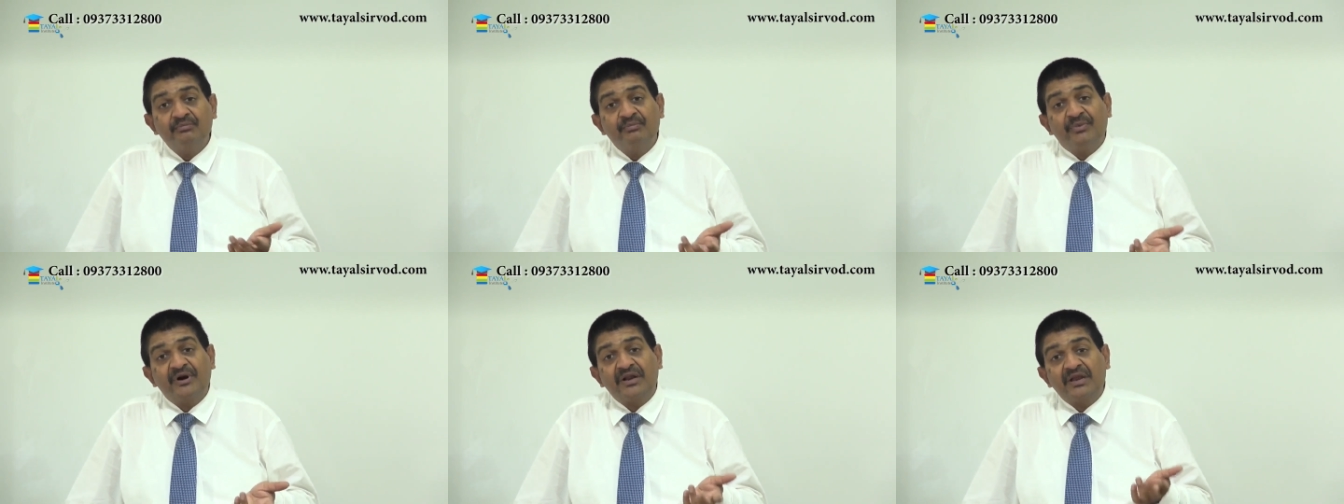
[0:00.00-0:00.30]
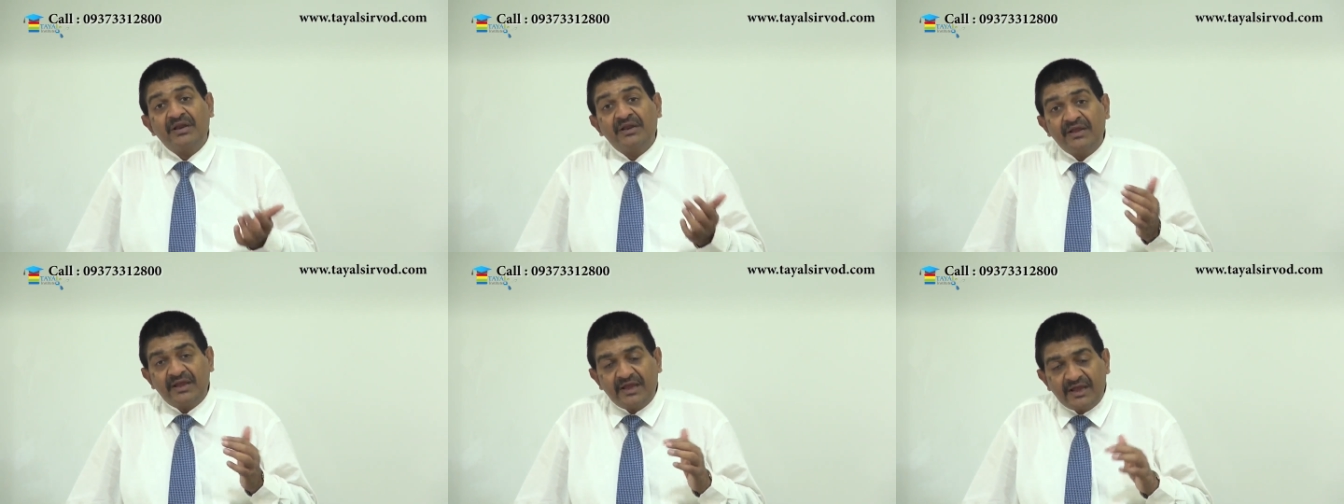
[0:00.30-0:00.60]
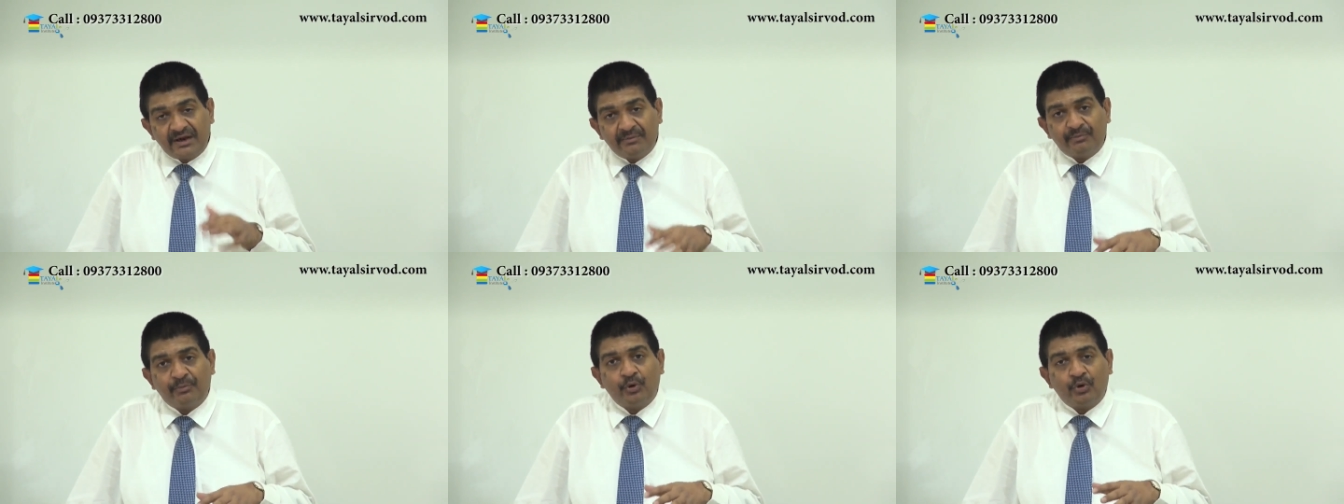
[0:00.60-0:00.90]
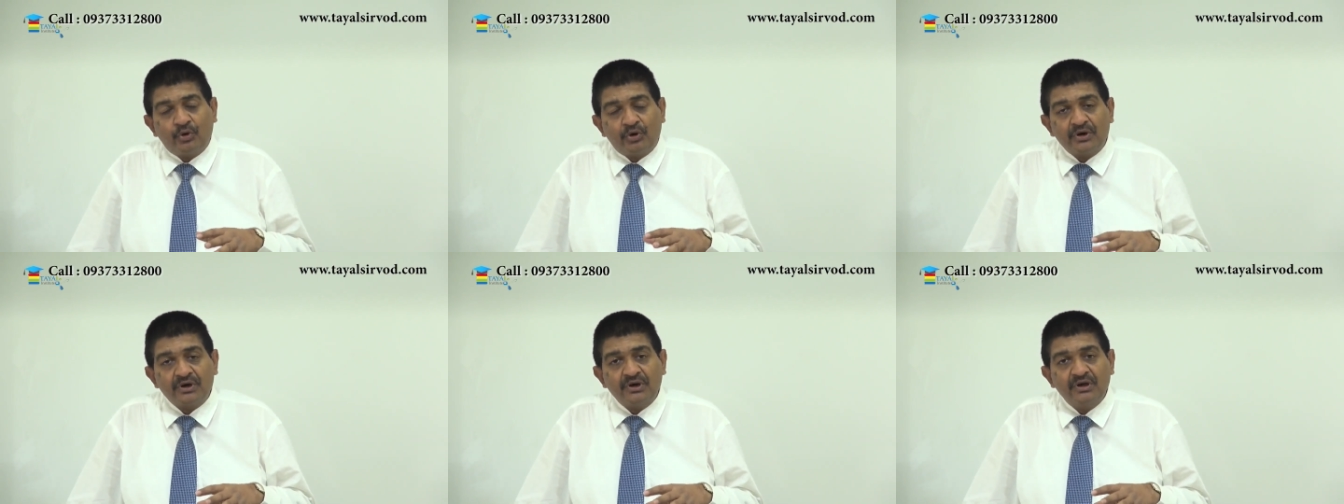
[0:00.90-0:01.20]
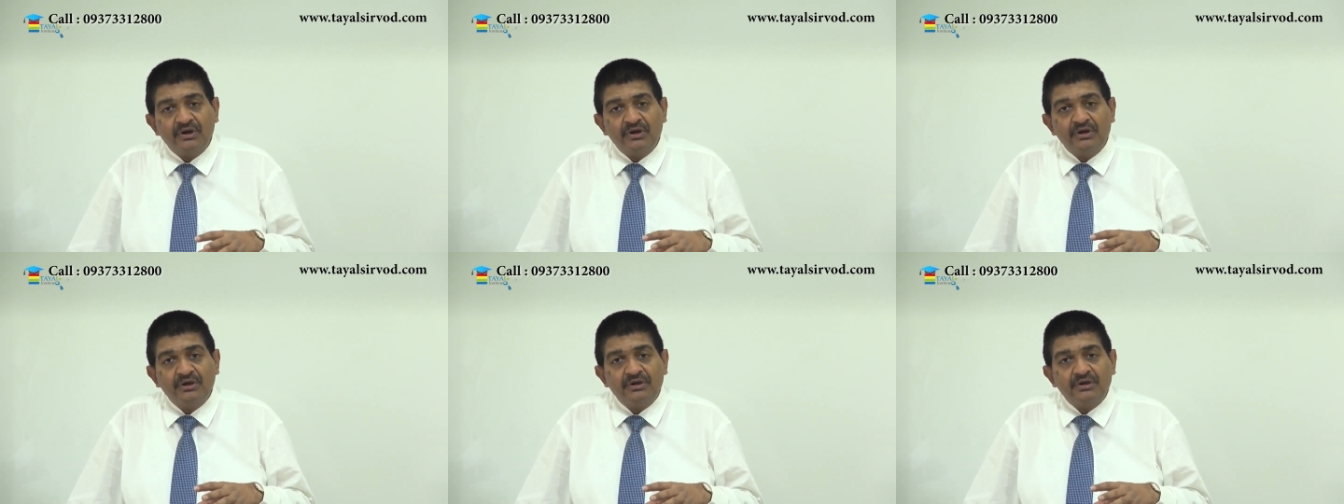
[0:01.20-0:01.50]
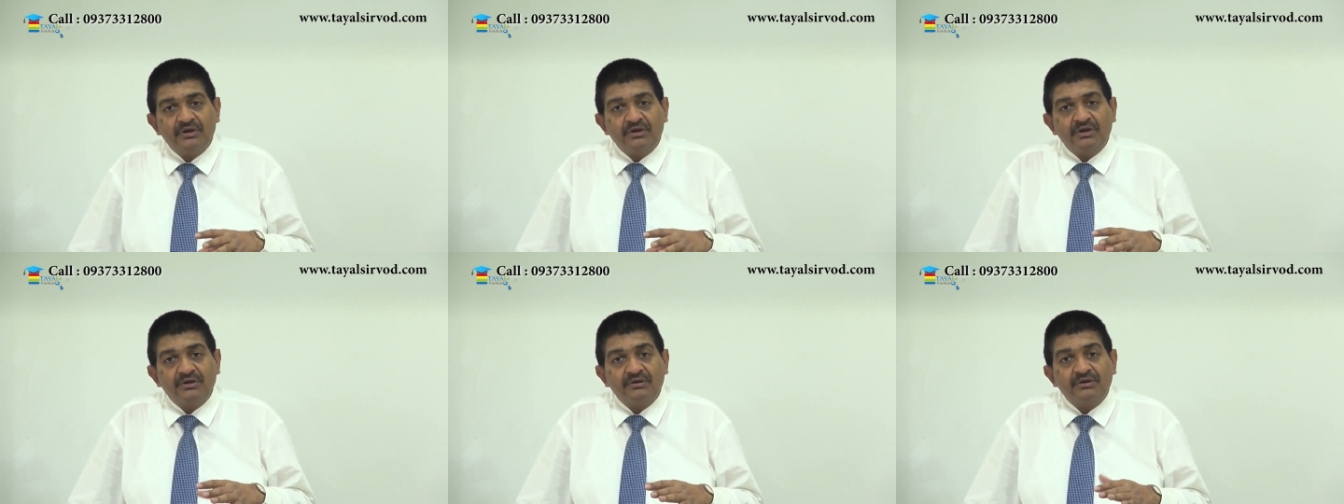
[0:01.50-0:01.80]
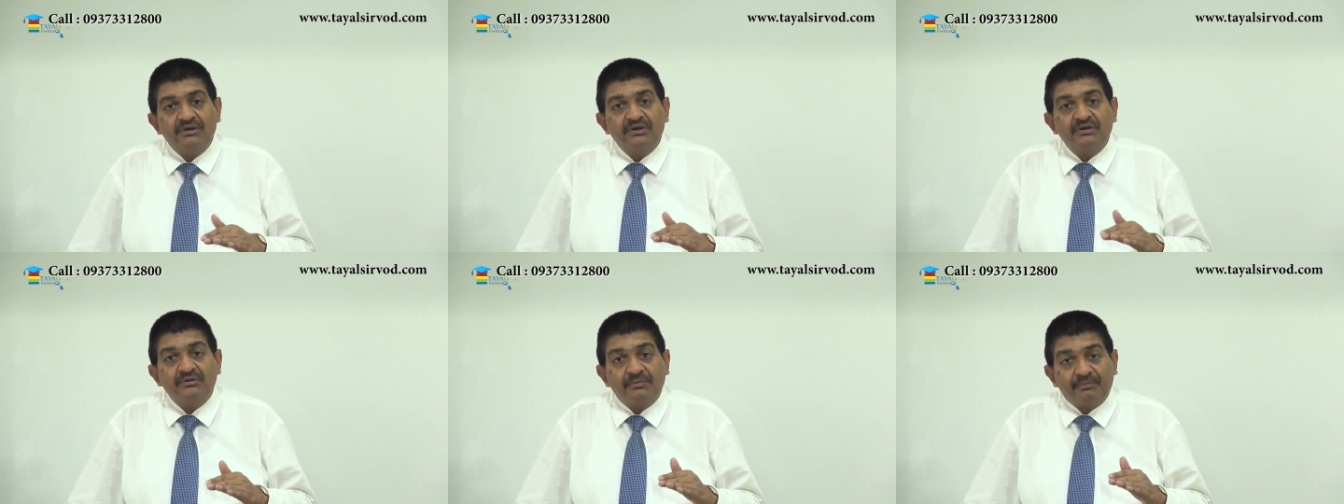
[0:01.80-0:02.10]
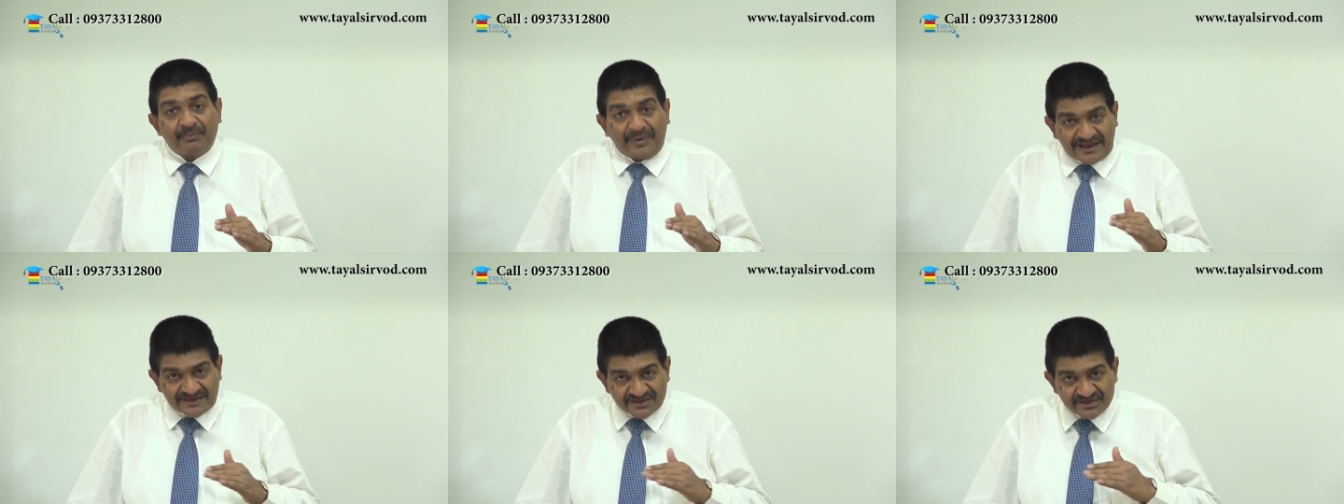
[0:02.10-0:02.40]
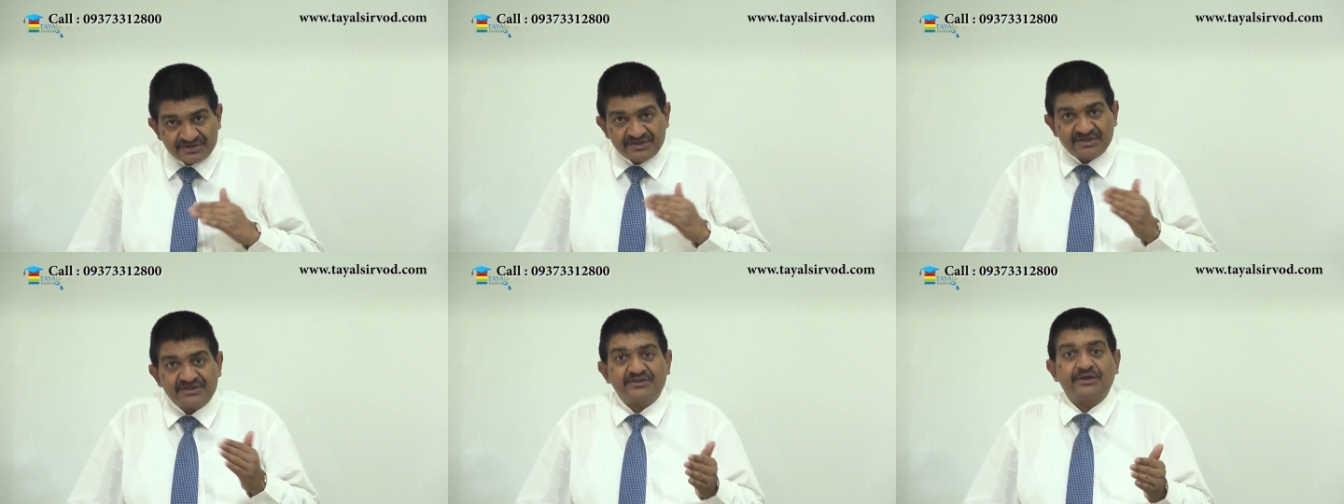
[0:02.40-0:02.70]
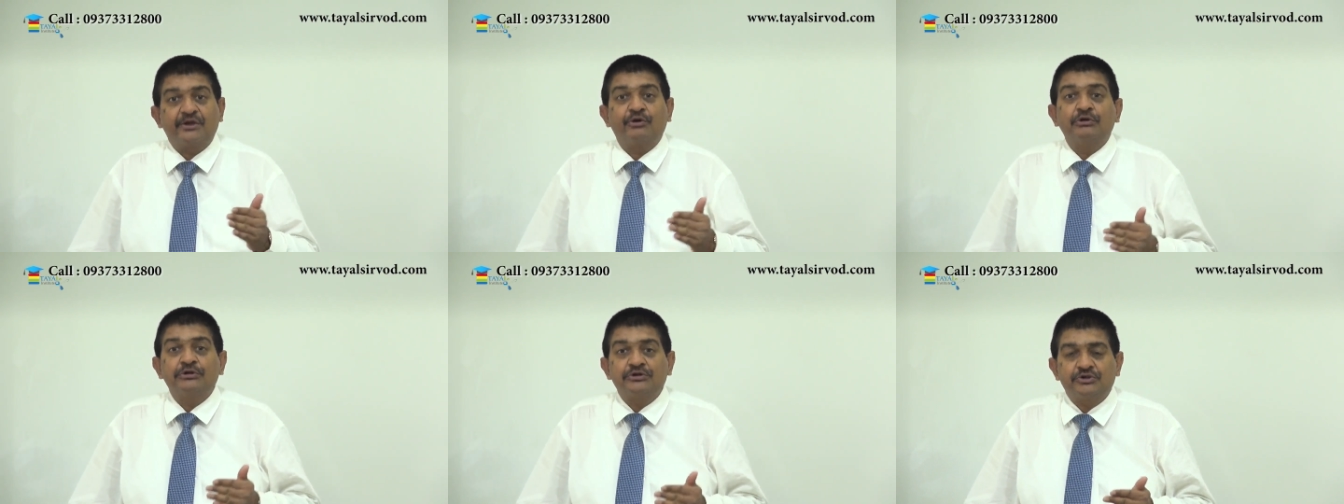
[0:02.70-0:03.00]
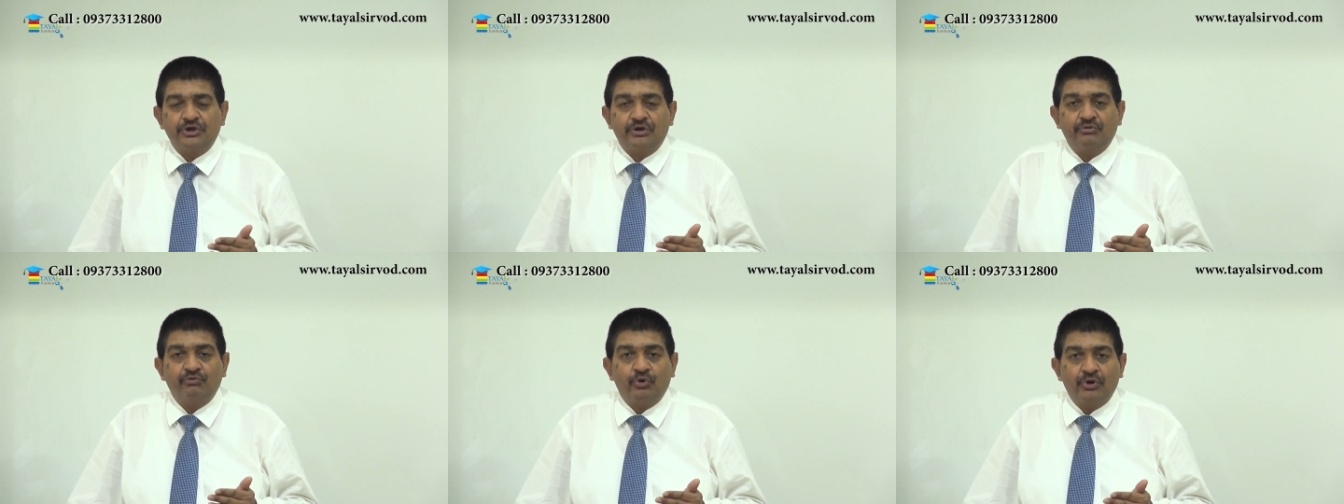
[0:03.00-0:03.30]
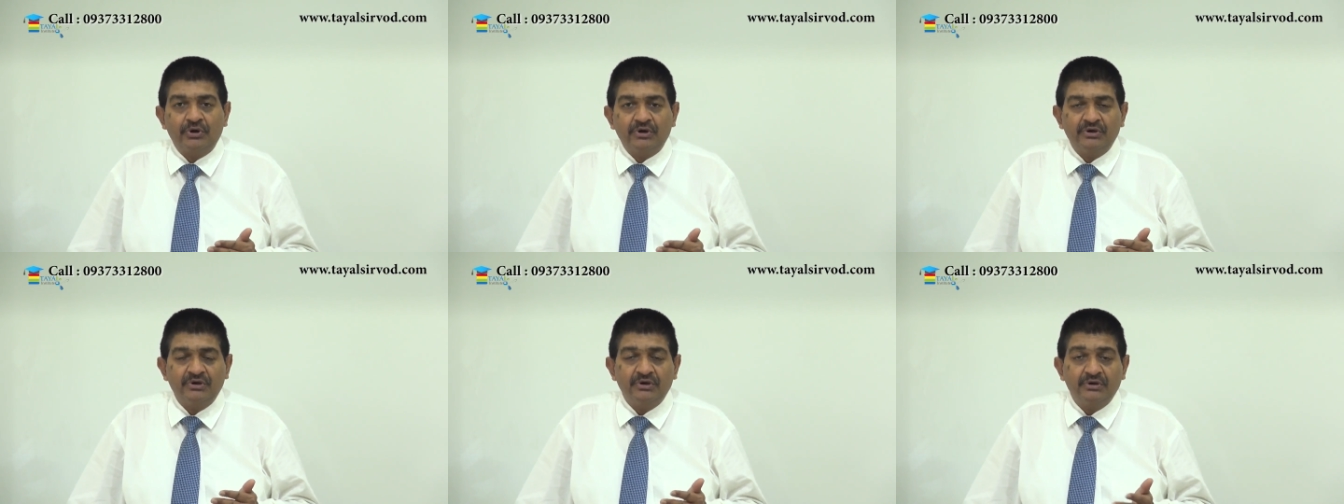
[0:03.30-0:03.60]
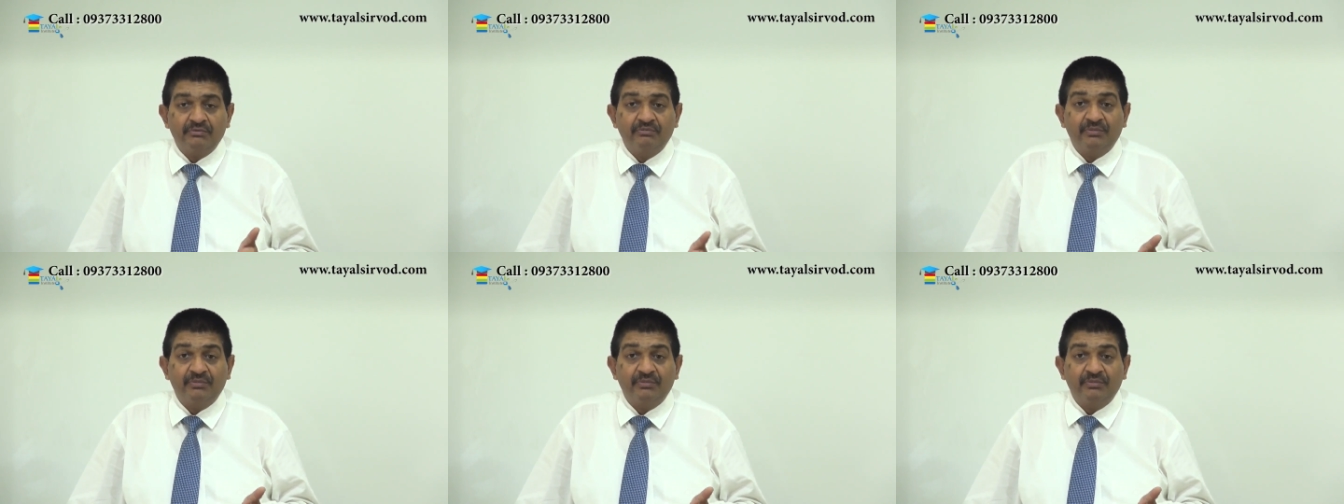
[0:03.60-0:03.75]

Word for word: But in airport, the passengers are also involved